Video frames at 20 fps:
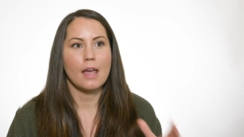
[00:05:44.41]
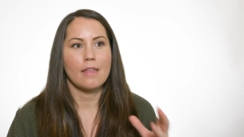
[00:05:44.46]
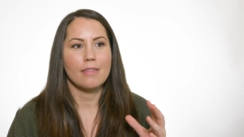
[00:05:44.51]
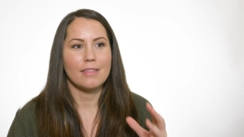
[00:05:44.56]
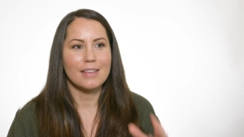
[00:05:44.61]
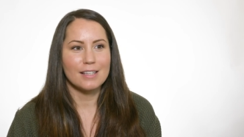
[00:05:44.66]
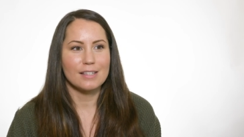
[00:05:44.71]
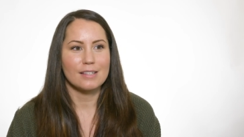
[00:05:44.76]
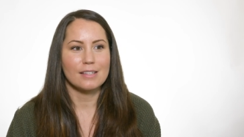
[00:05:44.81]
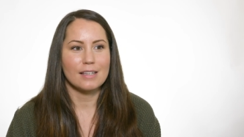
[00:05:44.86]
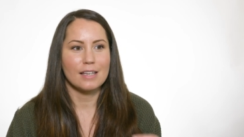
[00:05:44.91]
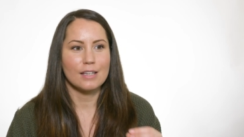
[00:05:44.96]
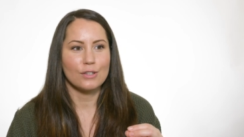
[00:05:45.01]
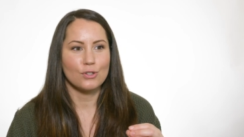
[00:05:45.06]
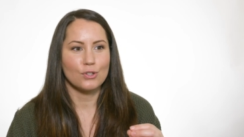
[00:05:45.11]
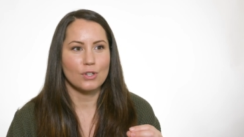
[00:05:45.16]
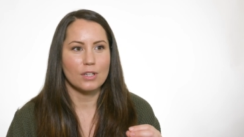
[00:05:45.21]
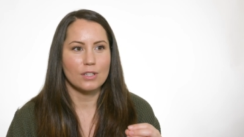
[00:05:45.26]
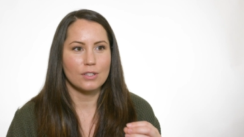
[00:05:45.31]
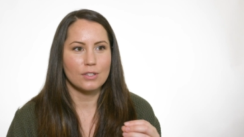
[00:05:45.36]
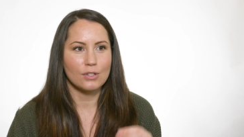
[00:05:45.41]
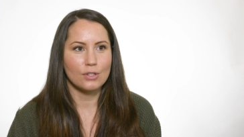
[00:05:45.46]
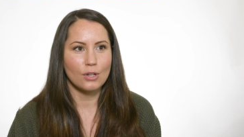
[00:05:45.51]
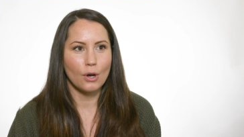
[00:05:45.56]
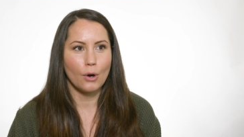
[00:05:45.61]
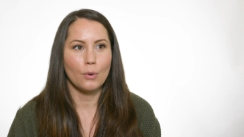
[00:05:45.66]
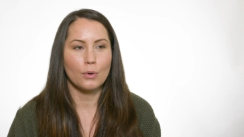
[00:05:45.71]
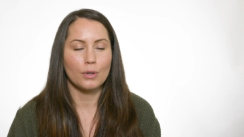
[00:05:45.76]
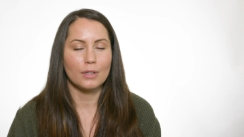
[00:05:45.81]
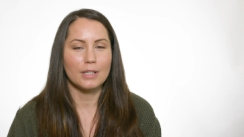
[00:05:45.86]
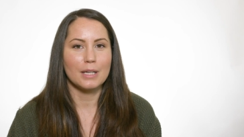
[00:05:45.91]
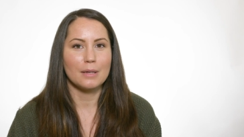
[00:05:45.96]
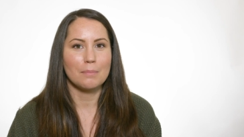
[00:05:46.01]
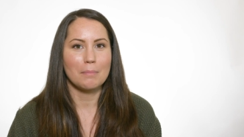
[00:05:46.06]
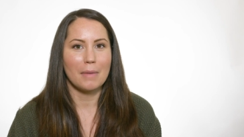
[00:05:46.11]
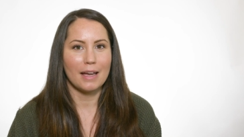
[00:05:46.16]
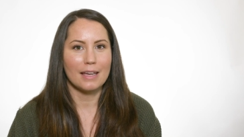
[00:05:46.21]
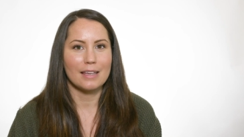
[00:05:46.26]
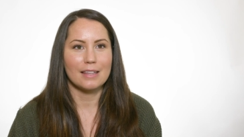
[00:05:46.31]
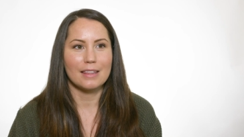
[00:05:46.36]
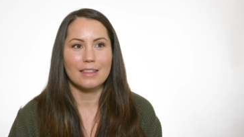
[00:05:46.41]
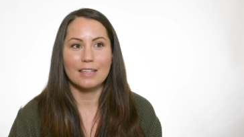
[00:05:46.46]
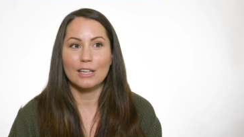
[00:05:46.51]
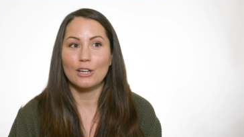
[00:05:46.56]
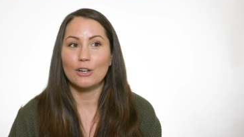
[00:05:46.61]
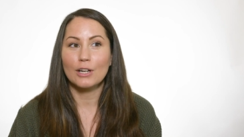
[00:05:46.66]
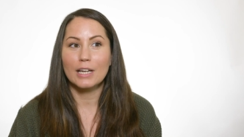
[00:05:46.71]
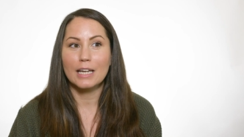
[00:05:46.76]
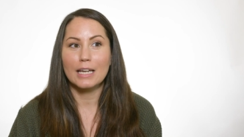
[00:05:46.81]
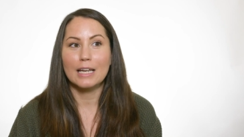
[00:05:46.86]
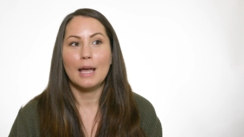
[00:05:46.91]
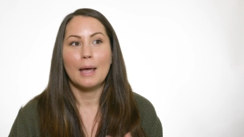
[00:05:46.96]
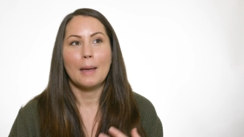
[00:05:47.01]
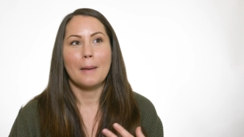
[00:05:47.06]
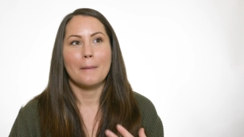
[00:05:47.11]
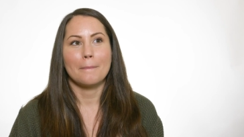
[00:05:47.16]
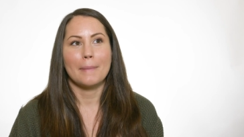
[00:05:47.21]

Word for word: and this is just totally my theory